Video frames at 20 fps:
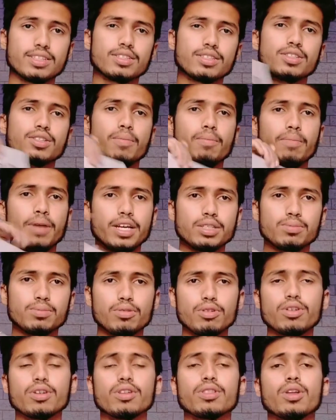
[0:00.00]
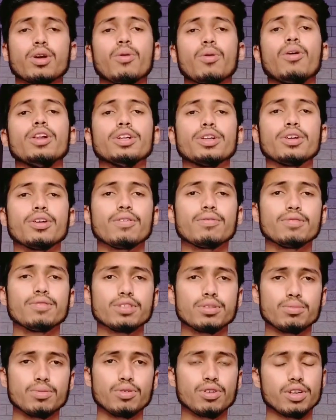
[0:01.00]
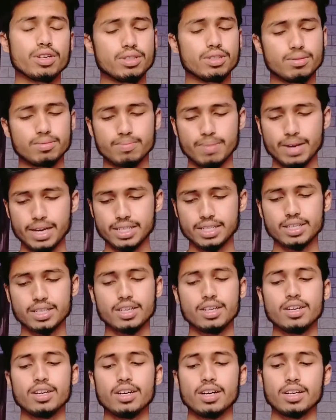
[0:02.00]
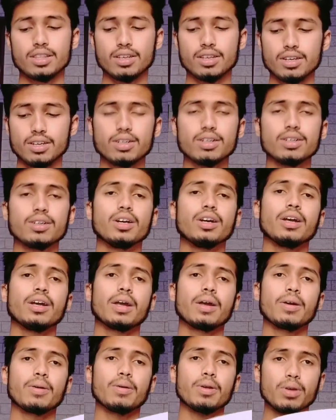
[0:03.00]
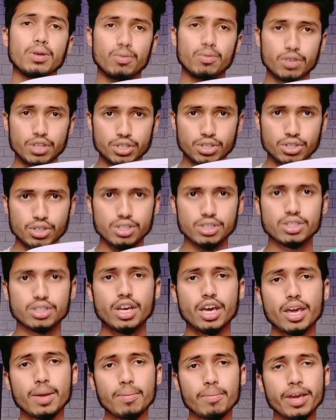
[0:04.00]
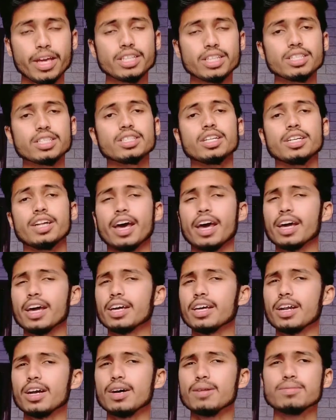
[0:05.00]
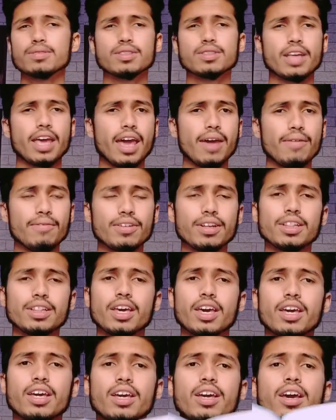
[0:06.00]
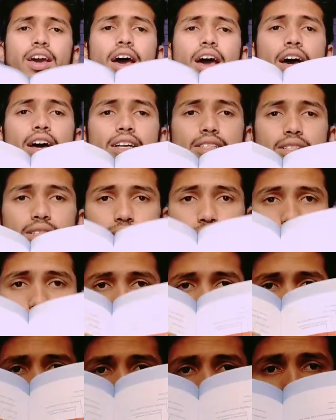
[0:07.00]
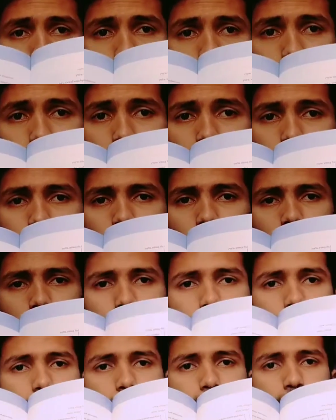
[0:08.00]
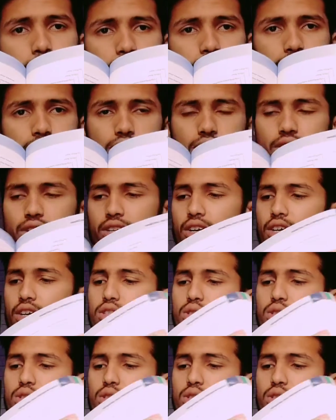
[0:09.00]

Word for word: This is the best book. The quality of this book is best. Uh, the visuals, the images, the diagrams, everything has been clearly mentioned.